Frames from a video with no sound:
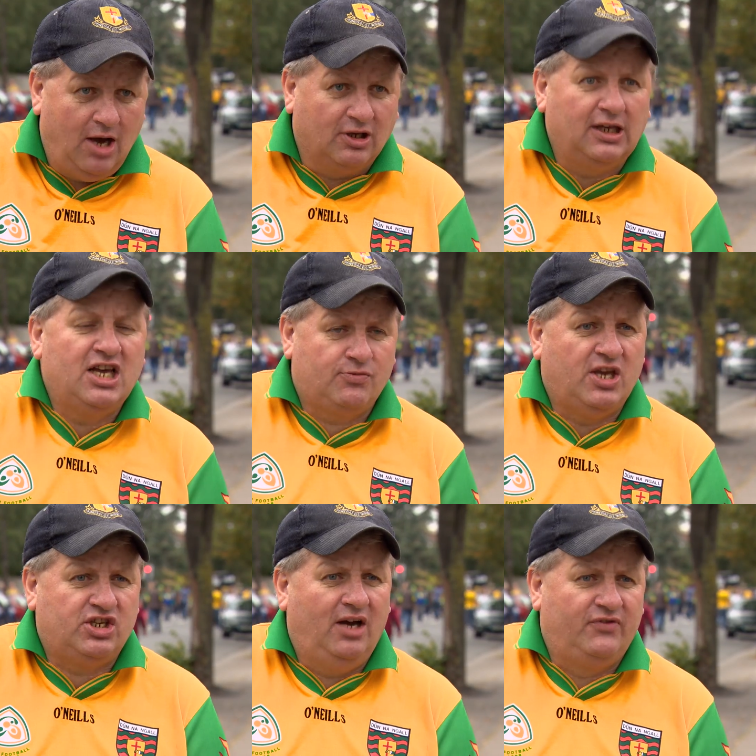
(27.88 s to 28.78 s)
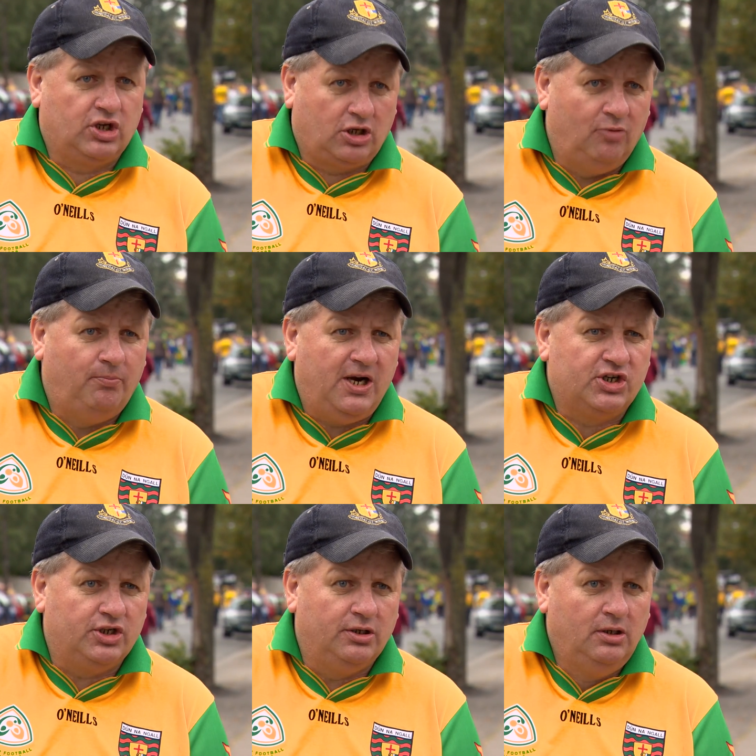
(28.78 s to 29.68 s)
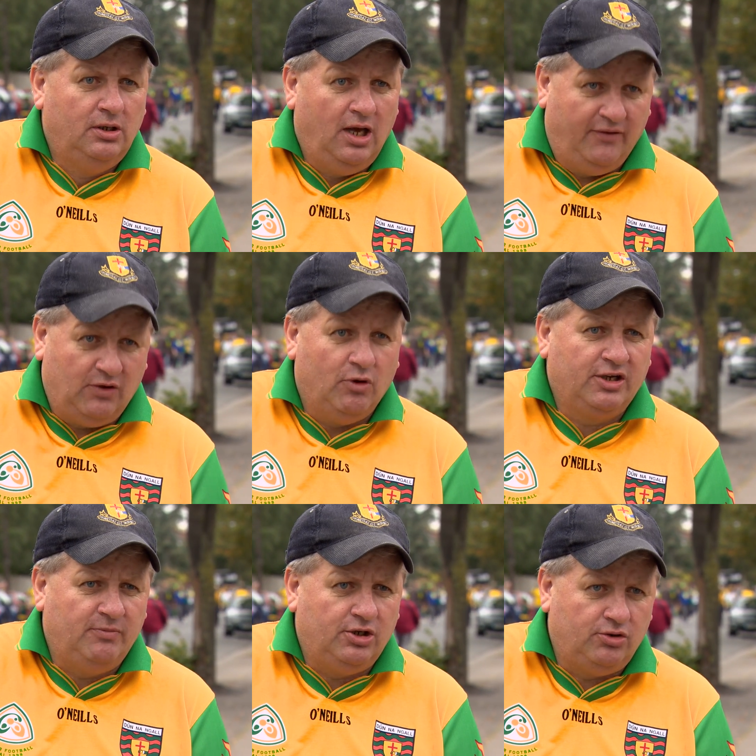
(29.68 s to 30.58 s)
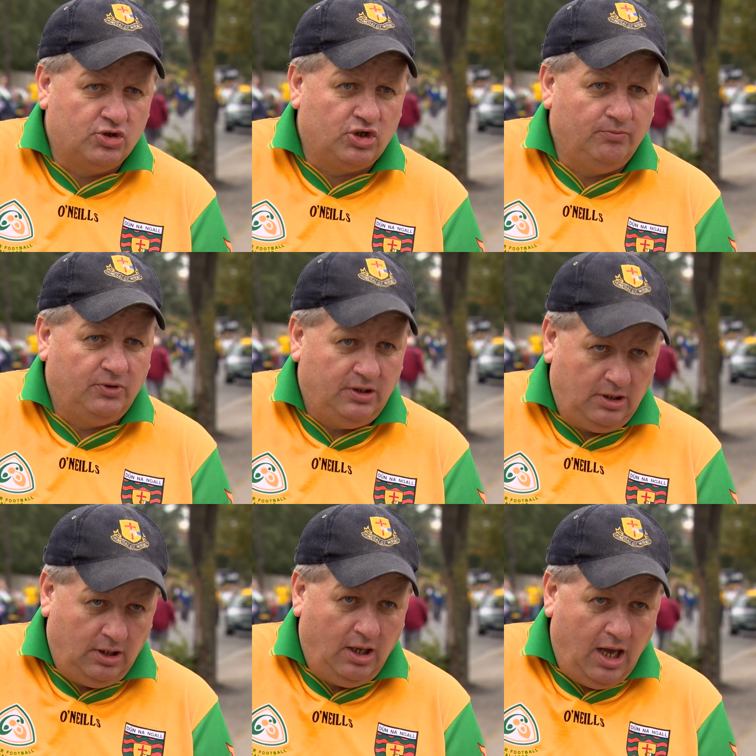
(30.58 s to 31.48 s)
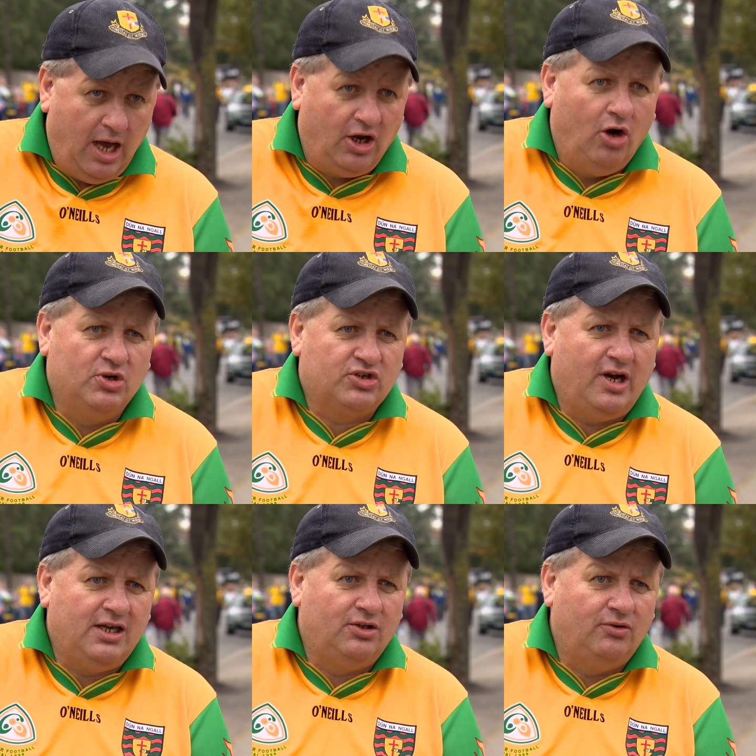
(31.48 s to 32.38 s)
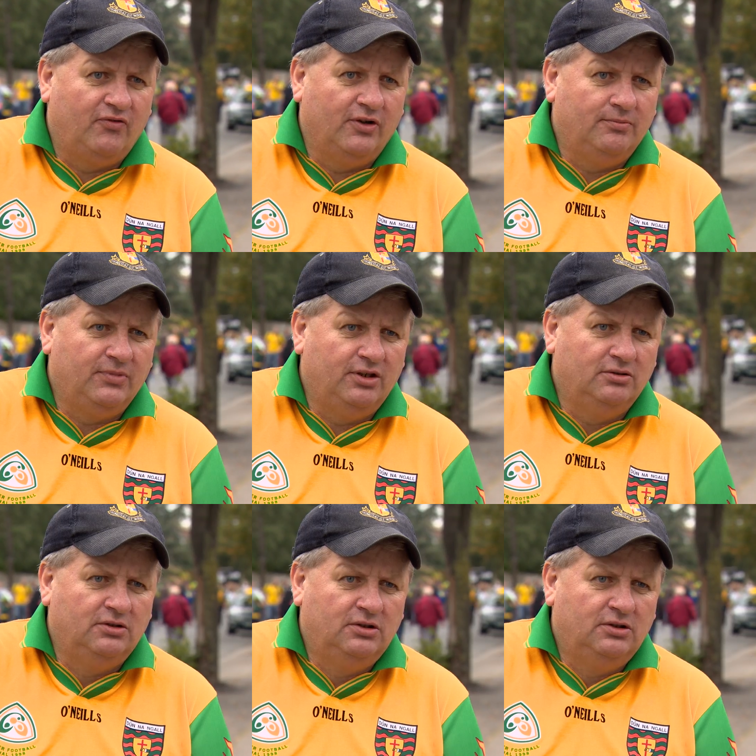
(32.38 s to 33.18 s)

I would class myself as a club person. If they wanted me to do something, I'd always try and do it for them, you know.